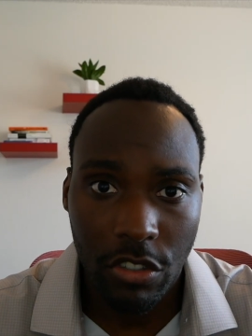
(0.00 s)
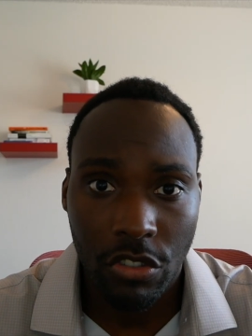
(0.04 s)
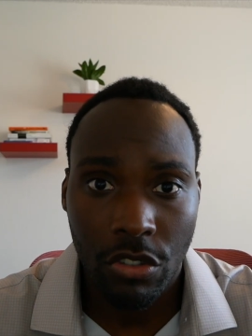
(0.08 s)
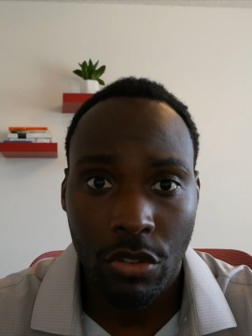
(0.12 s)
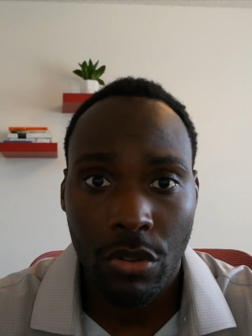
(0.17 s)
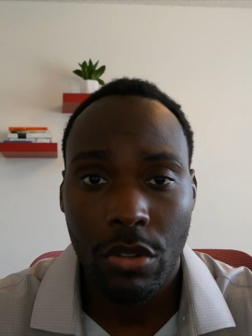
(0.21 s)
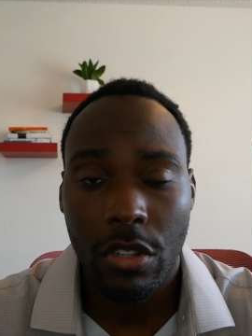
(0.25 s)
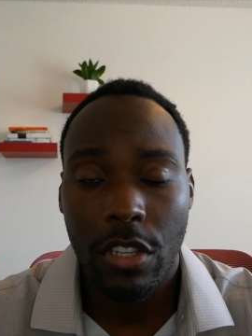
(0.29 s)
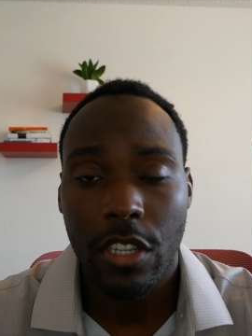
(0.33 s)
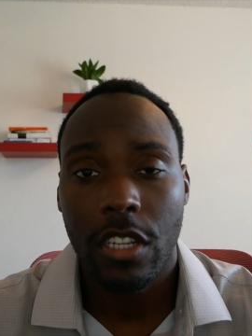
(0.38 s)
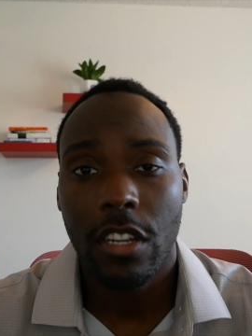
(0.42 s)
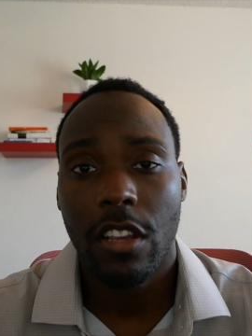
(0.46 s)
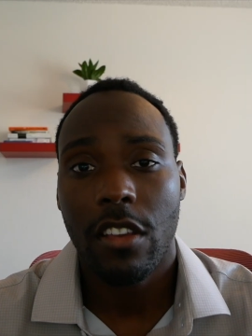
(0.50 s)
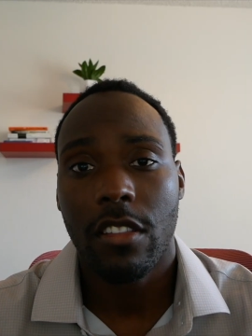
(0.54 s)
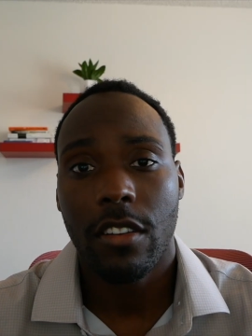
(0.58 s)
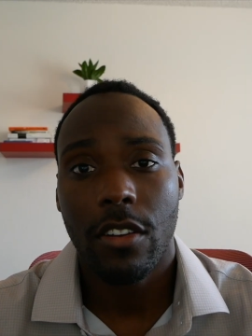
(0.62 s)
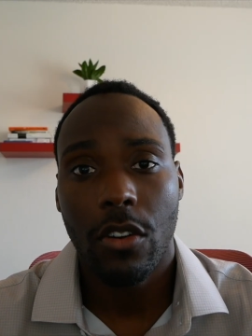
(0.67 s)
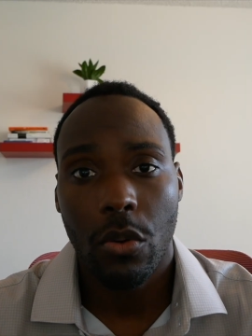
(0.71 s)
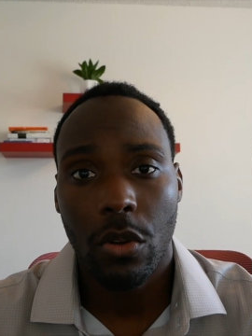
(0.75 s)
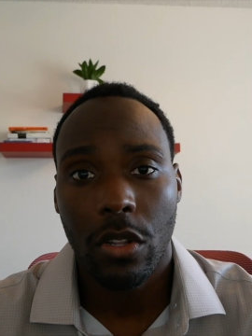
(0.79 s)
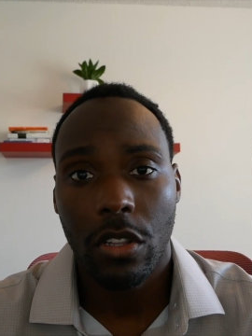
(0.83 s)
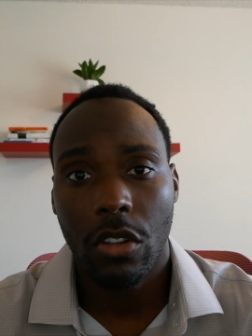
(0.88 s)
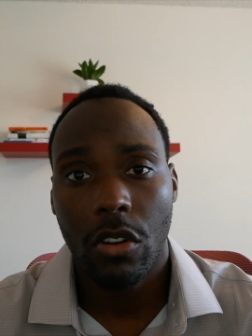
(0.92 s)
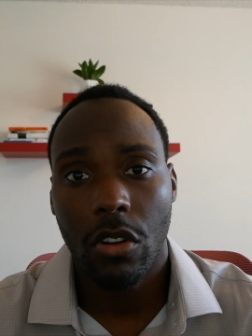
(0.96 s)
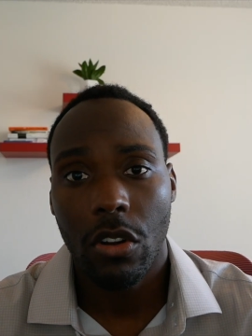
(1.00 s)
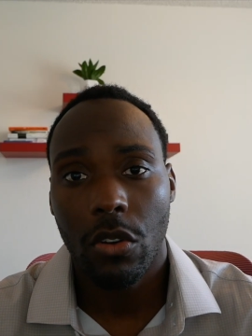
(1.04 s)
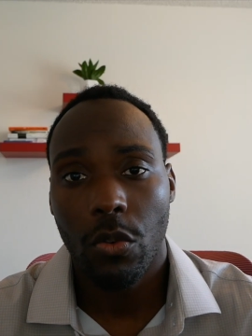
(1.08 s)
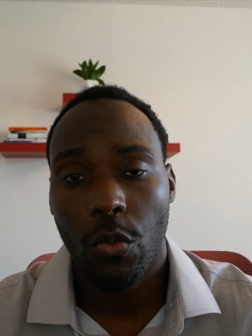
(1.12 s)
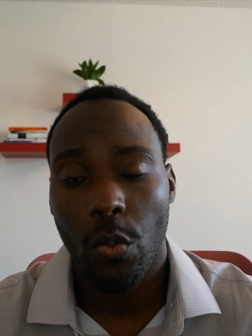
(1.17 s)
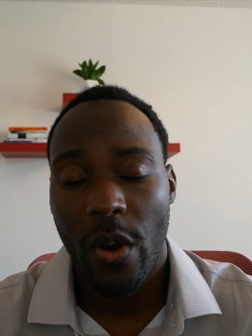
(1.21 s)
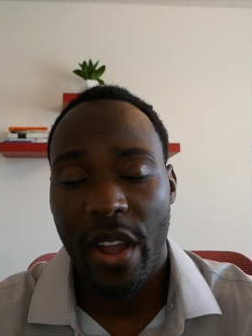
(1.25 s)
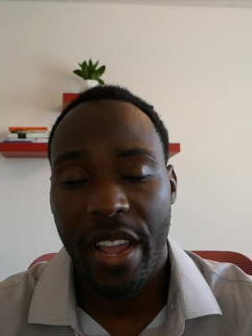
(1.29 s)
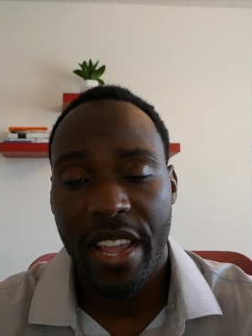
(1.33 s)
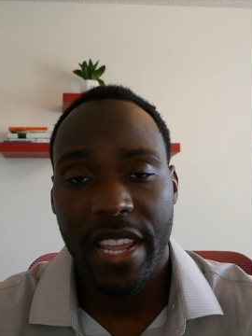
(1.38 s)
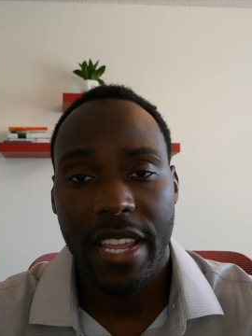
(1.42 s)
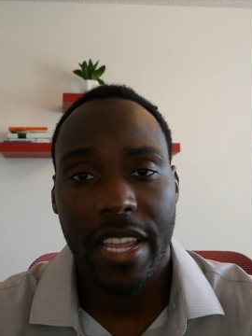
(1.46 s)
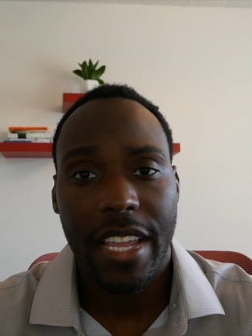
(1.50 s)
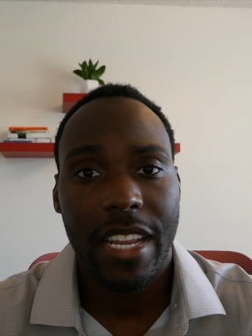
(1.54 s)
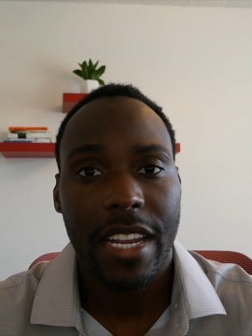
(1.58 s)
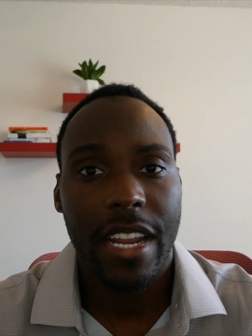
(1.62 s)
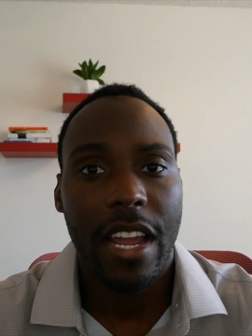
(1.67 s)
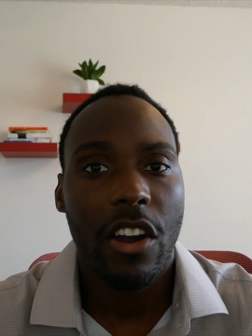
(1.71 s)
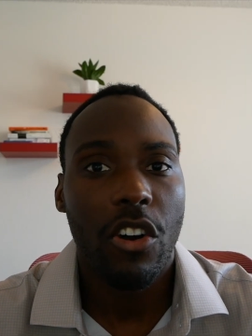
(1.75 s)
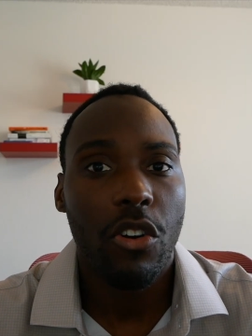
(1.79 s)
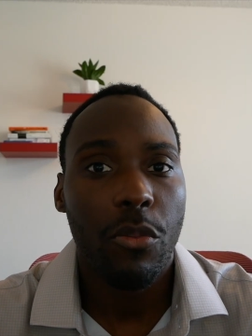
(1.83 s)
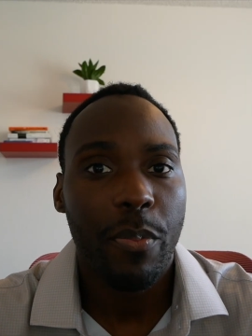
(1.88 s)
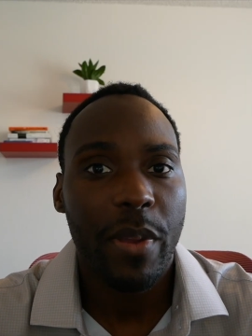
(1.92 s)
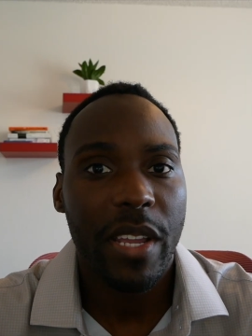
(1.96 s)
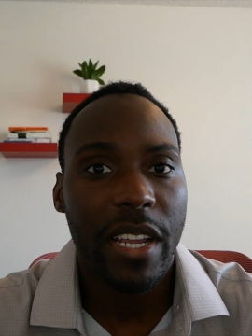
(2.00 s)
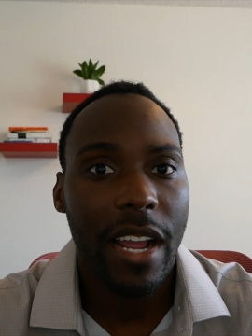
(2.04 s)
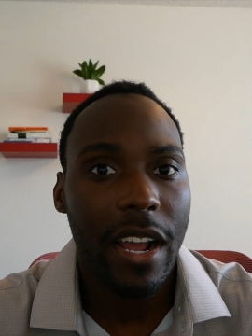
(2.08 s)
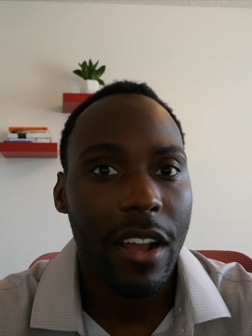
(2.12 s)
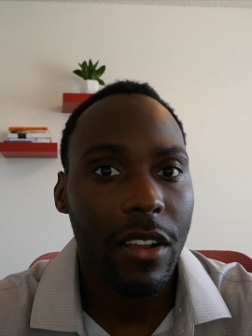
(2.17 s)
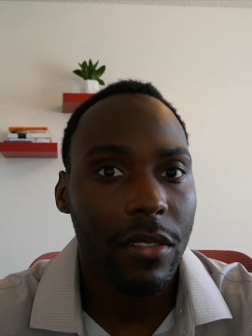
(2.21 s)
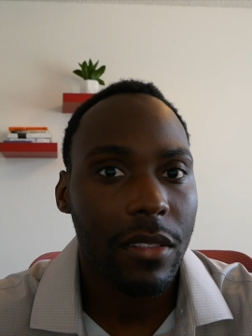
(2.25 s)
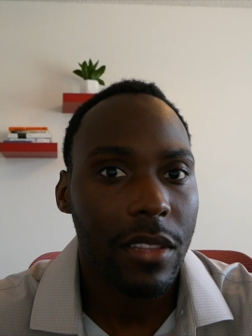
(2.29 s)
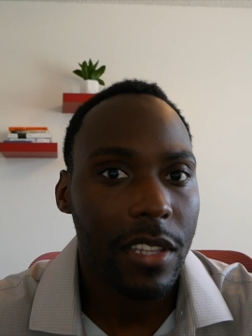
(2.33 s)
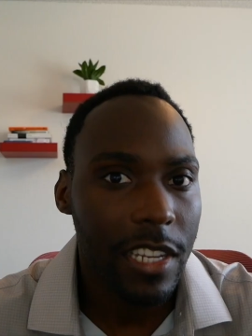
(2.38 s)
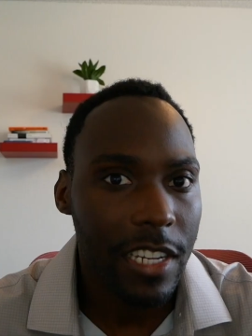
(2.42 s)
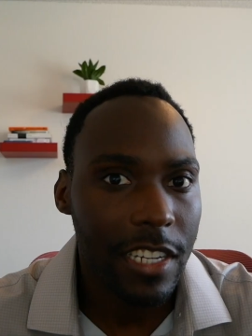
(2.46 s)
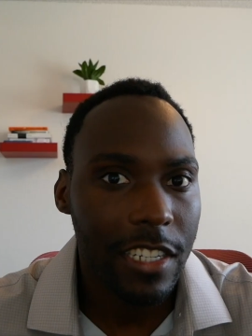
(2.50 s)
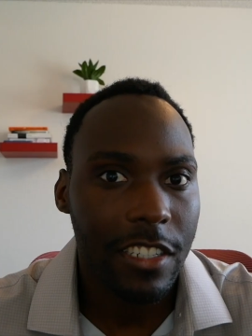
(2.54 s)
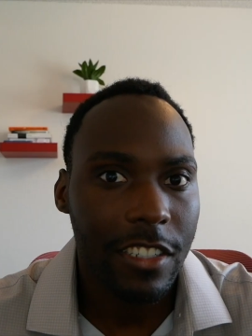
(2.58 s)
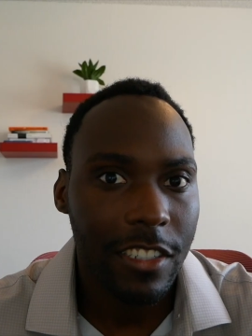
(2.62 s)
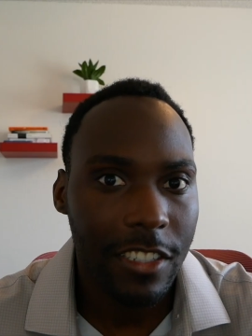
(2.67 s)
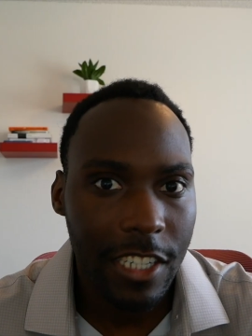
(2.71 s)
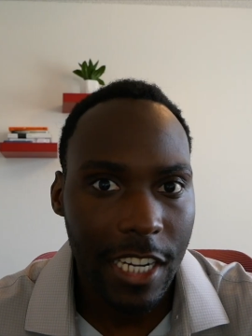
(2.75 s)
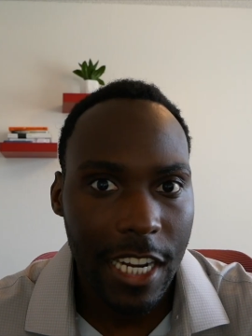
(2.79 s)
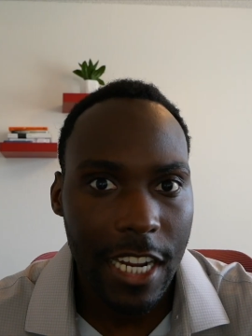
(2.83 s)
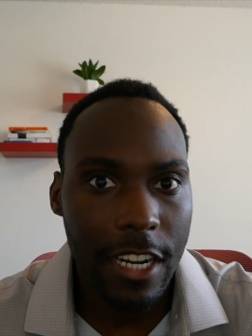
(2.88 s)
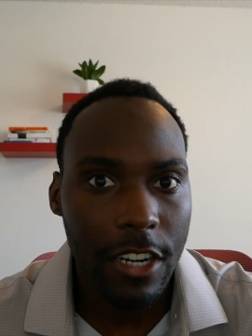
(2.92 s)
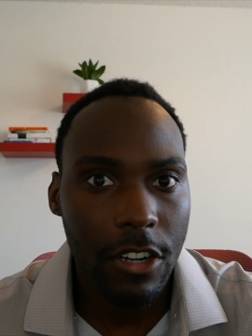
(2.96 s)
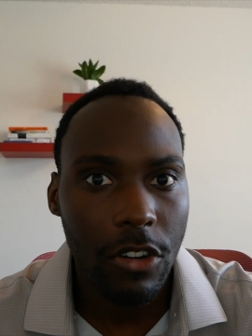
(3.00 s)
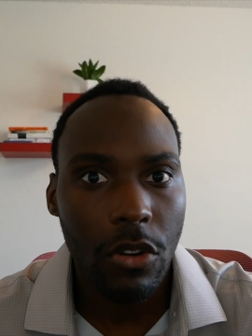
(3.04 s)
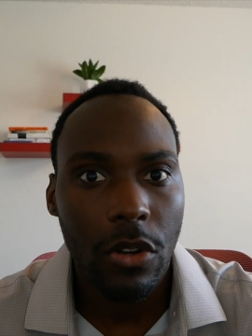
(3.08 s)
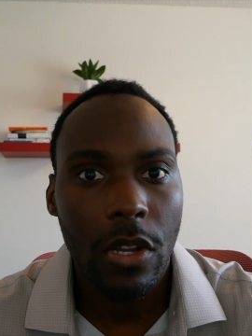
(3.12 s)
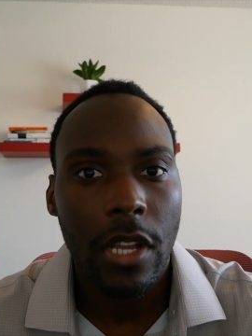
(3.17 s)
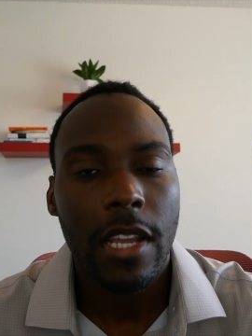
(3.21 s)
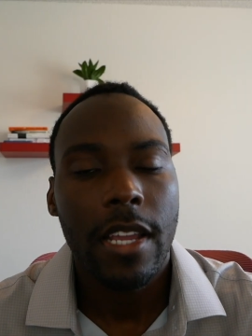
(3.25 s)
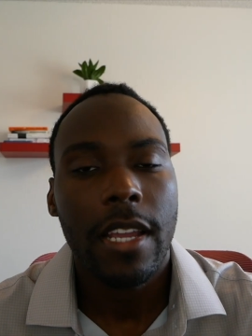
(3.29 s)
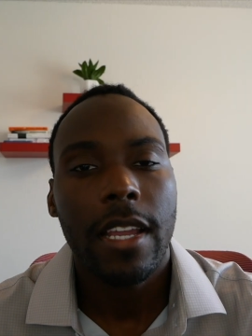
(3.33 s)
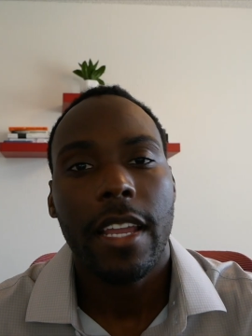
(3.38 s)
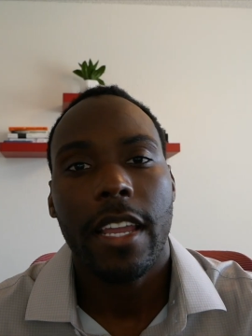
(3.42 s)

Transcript: truly does go a long way in helping out this channel